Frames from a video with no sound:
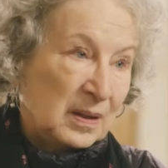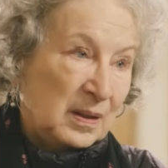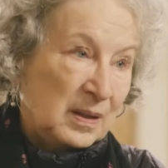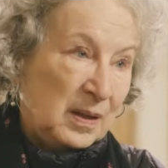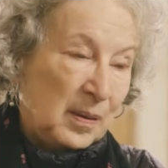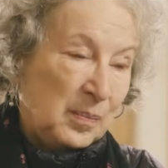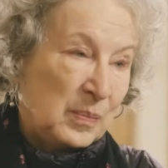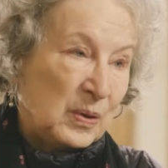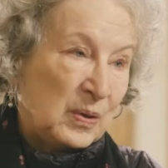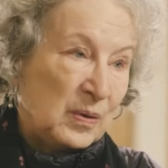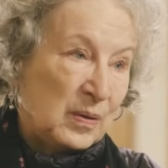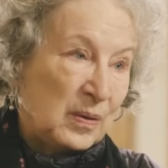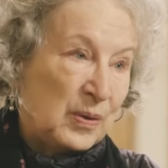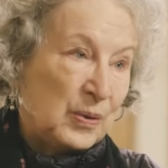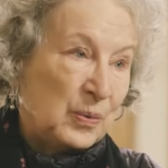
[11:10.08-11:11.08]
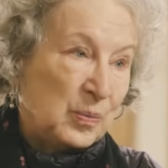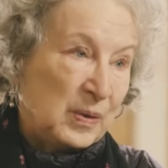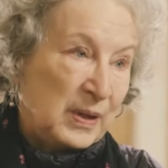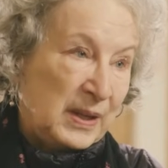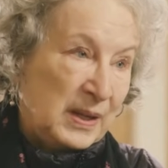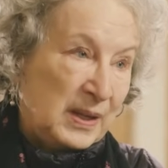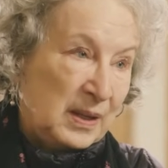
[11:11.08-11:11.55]
Number
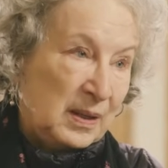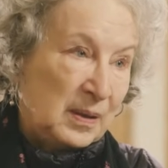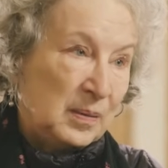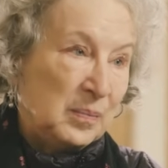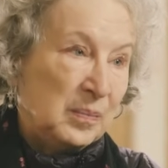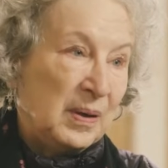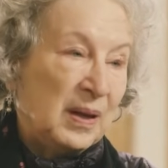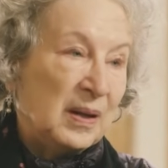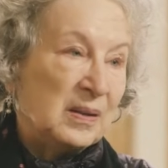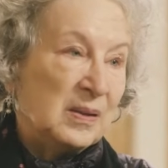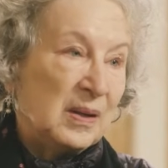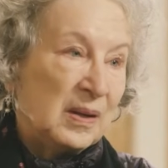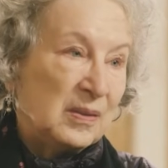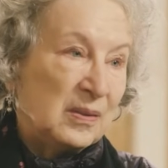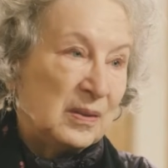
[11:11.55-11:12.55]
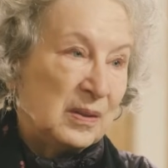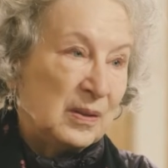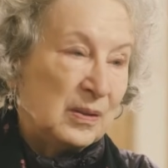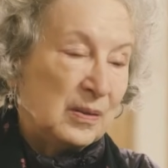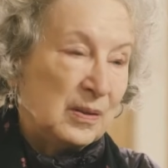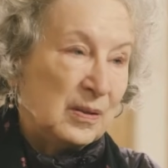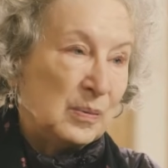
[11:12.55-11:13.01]
3, pay attention
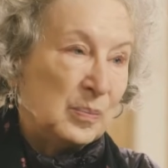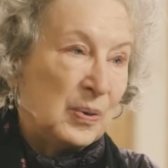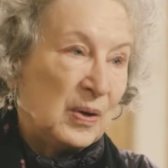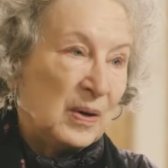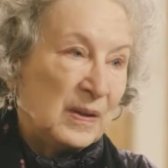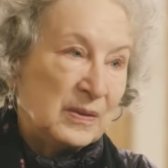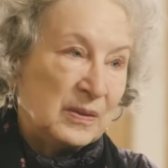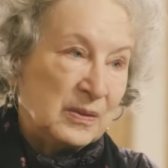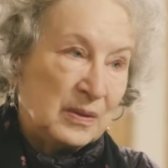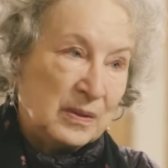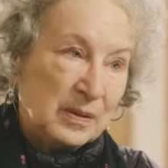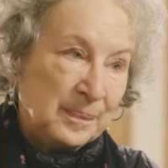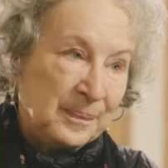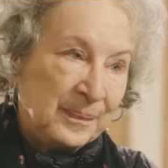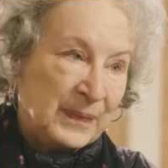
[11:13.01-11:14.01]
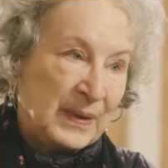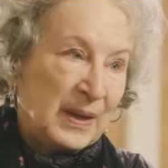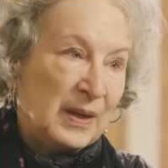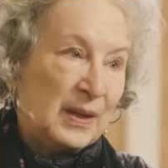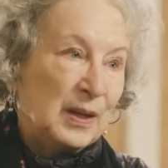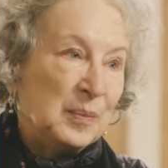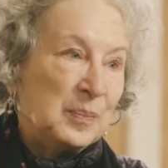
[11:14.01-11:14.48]
to your posture,
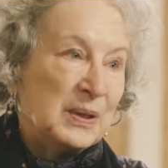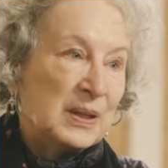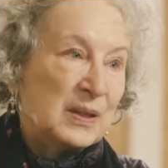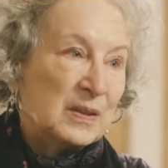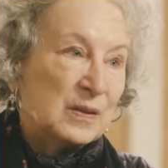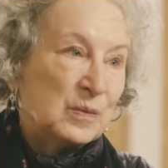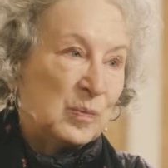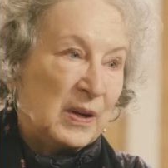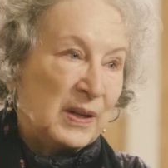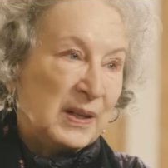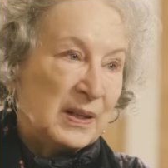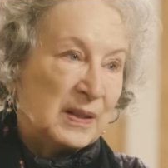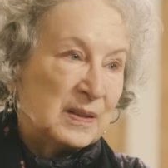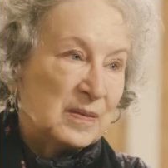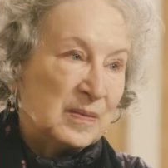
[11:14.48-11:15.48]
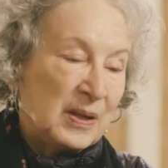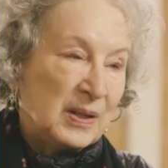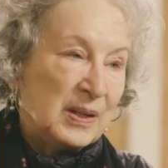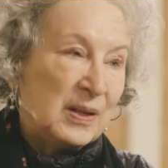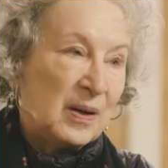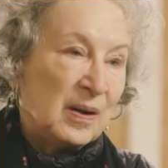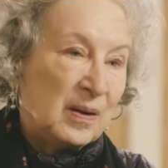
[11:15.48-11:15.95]
because writing is
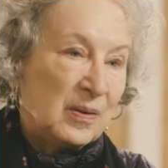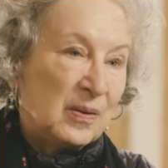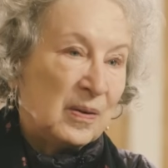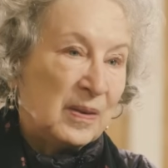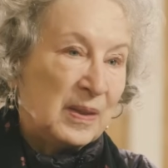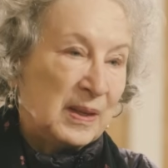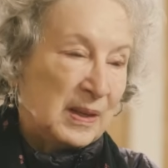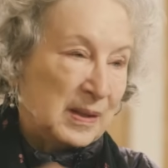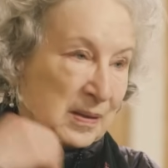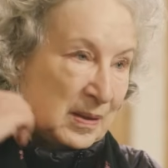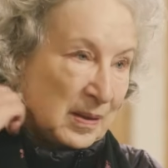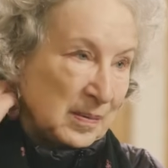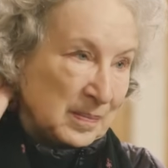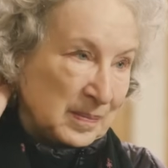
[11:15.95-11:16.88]
very hard on the